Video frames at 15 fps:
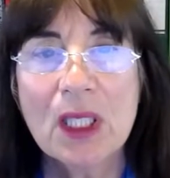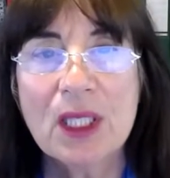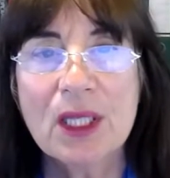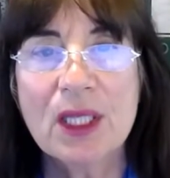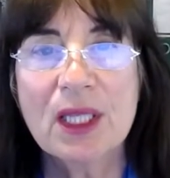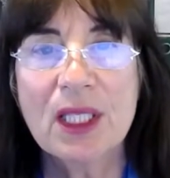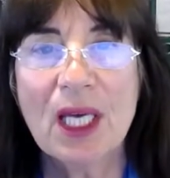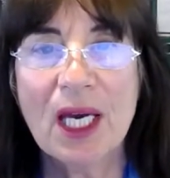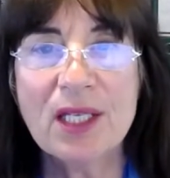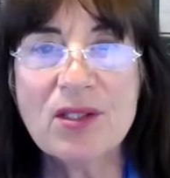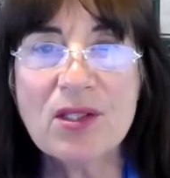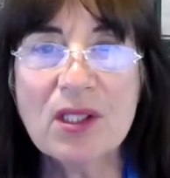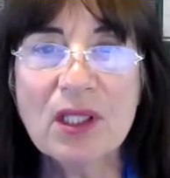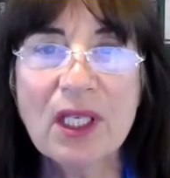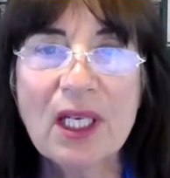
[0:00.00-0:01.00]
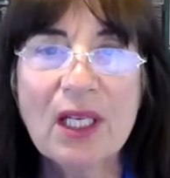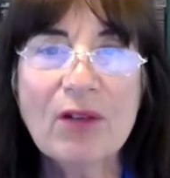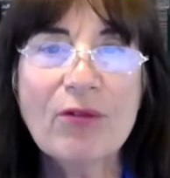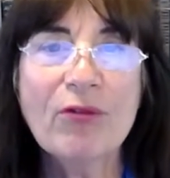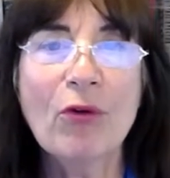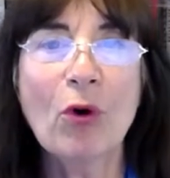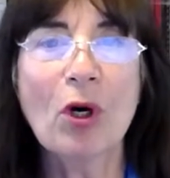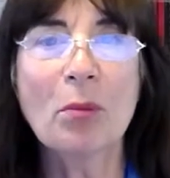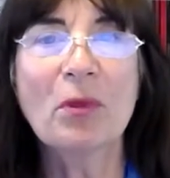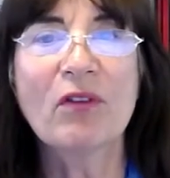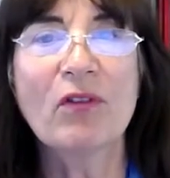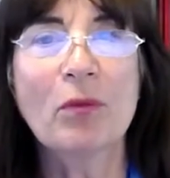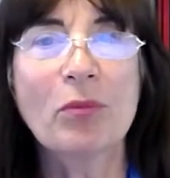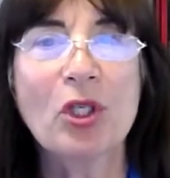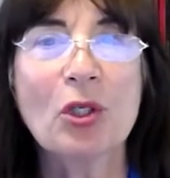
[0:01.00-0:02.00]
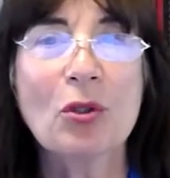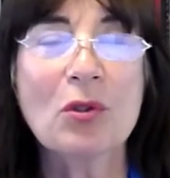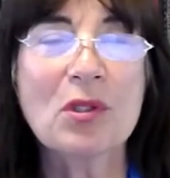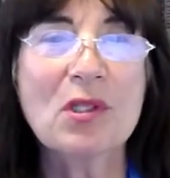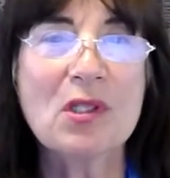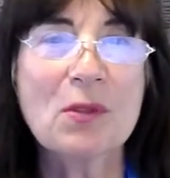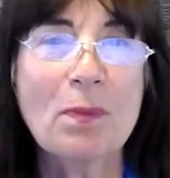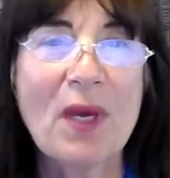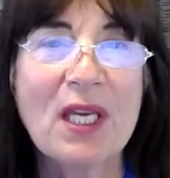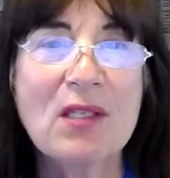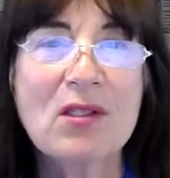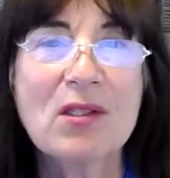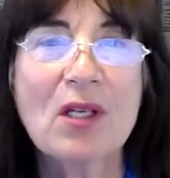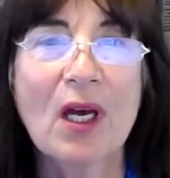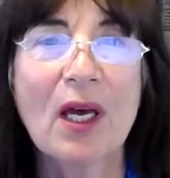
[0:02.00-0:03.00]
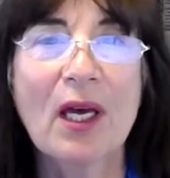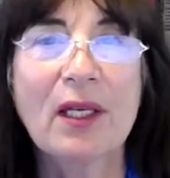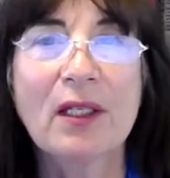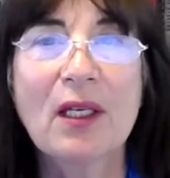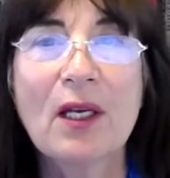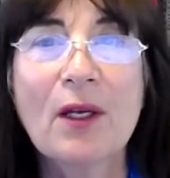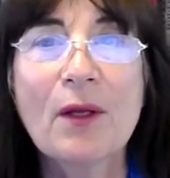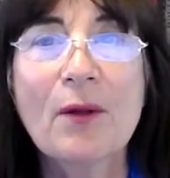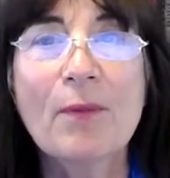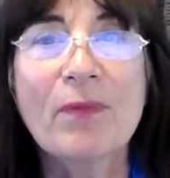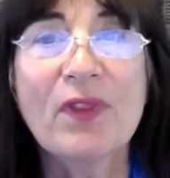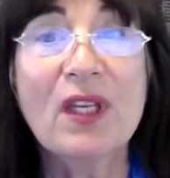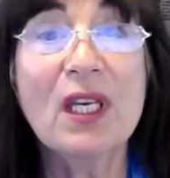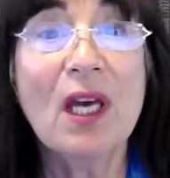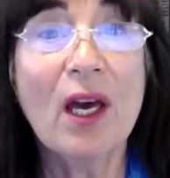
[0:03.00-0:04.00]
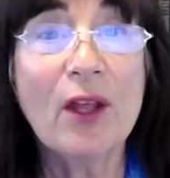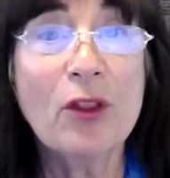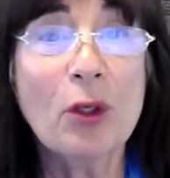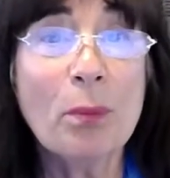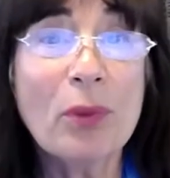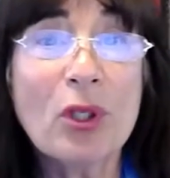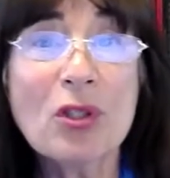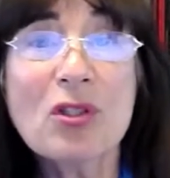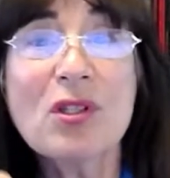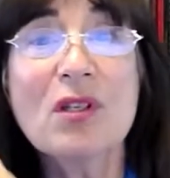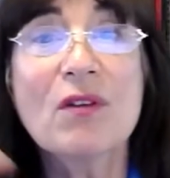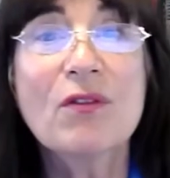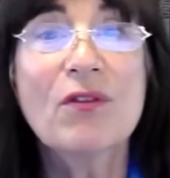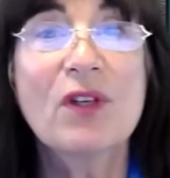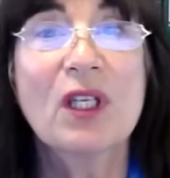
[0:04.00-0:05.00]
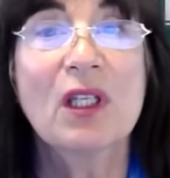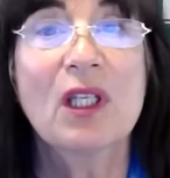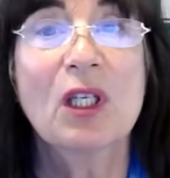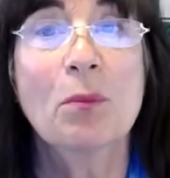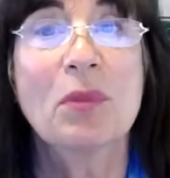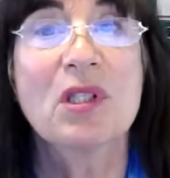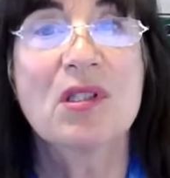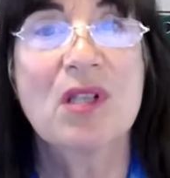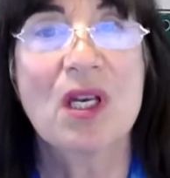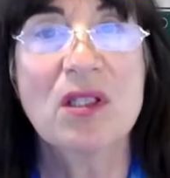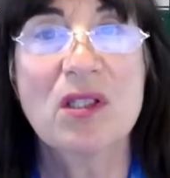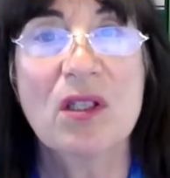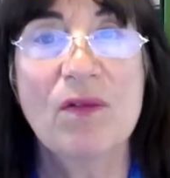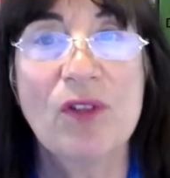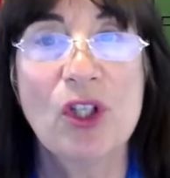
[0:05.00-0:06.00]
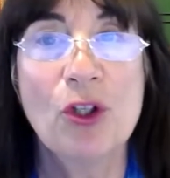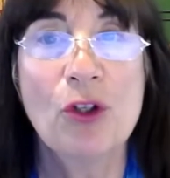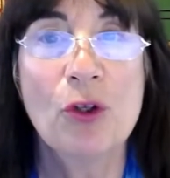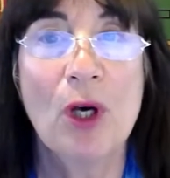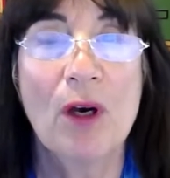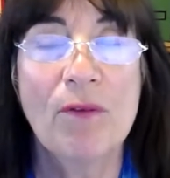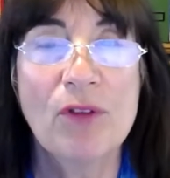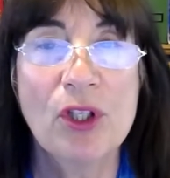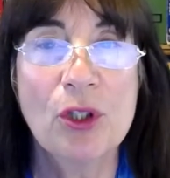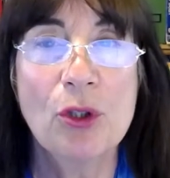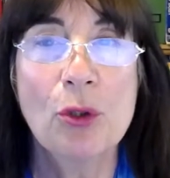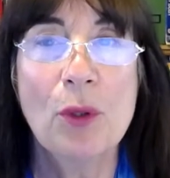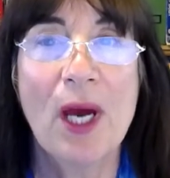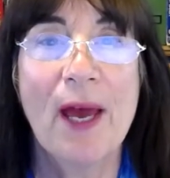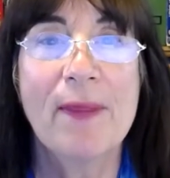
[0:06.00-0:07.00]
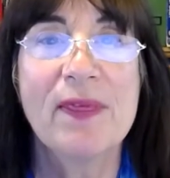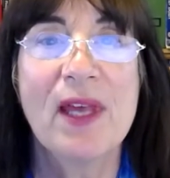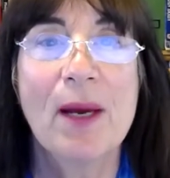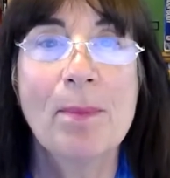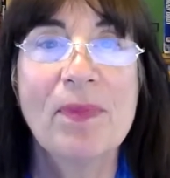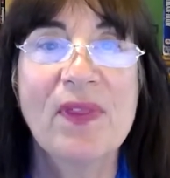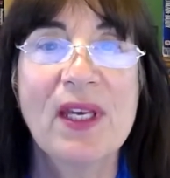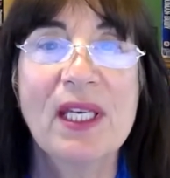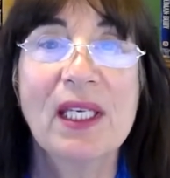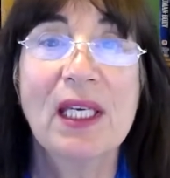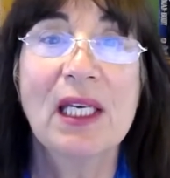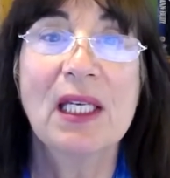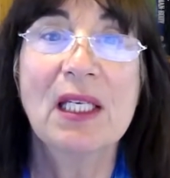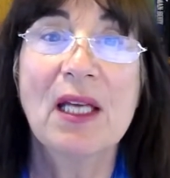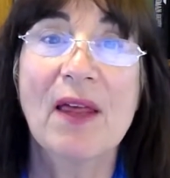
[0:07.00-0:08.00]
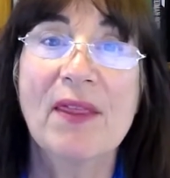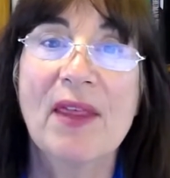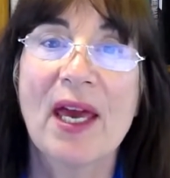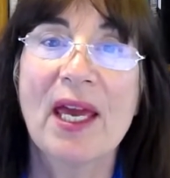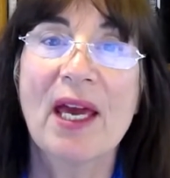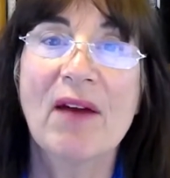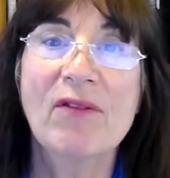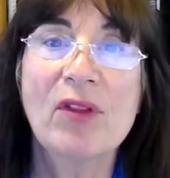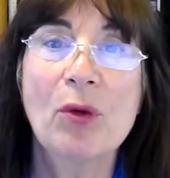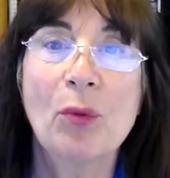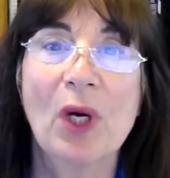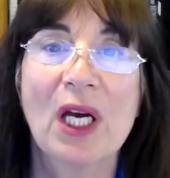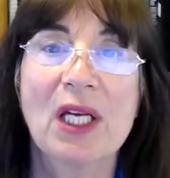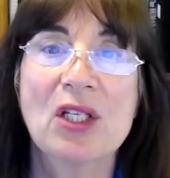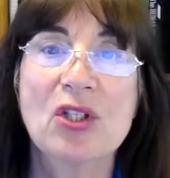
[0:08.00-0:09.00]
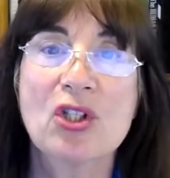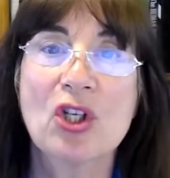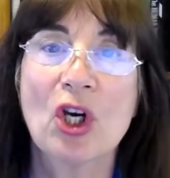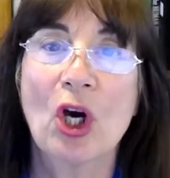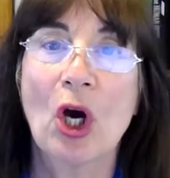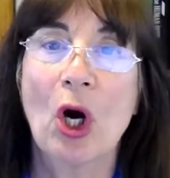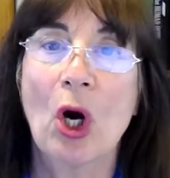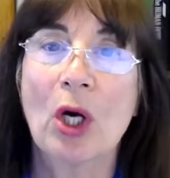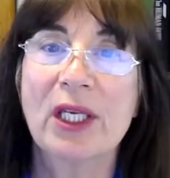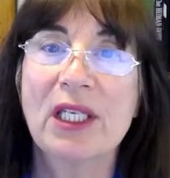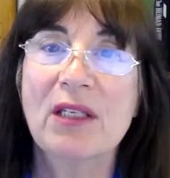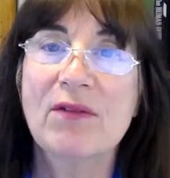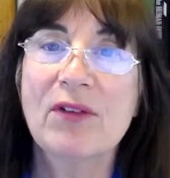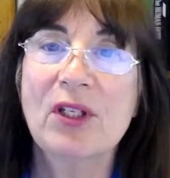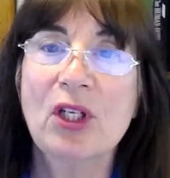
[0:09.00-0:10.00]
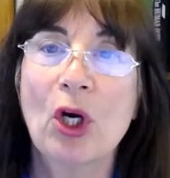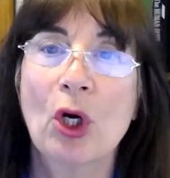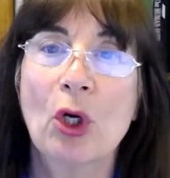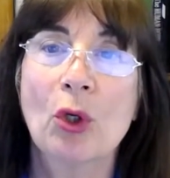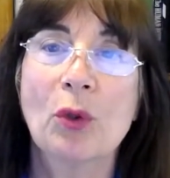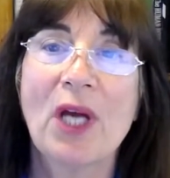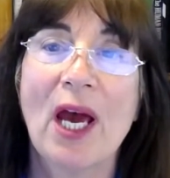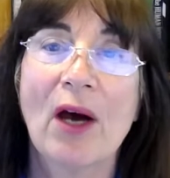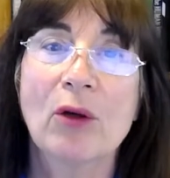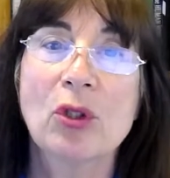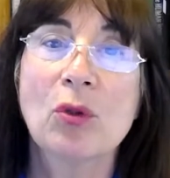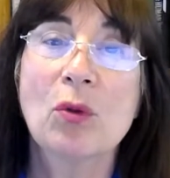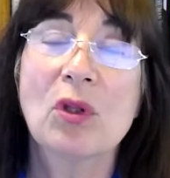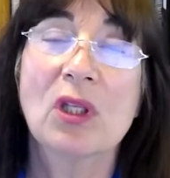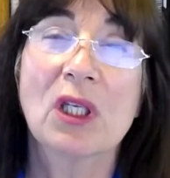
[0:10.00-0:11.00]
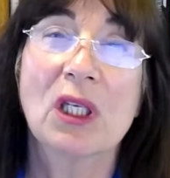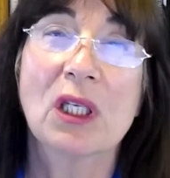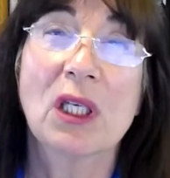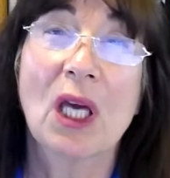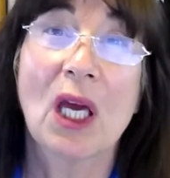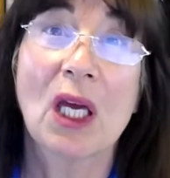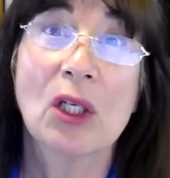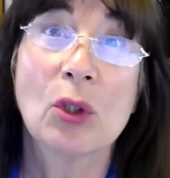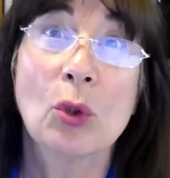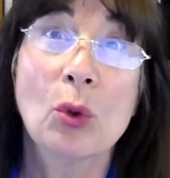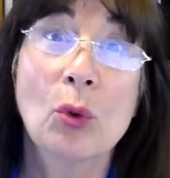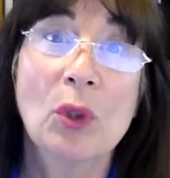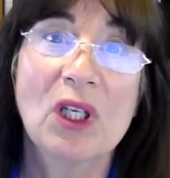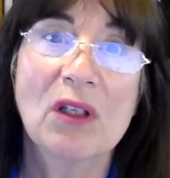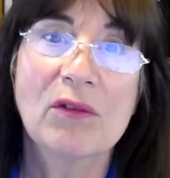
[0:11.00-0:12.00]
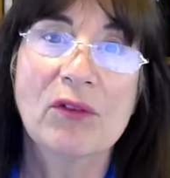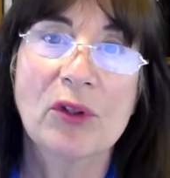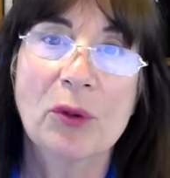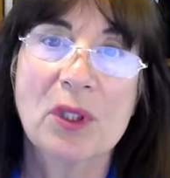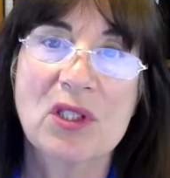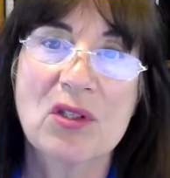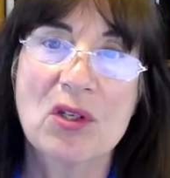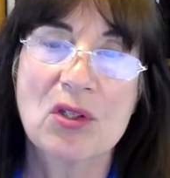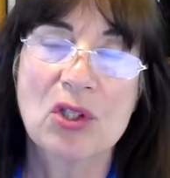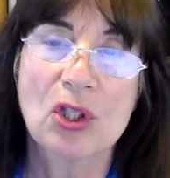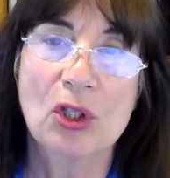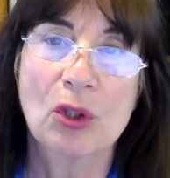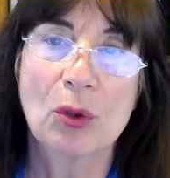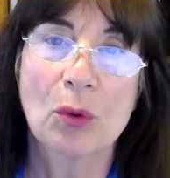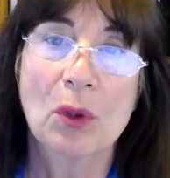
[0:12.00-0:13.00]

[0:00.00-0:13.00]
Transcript: The isolating form of abuse is based on the other person feeling possessive you, of you and them thinking they have the right to even own how you think and who influences you.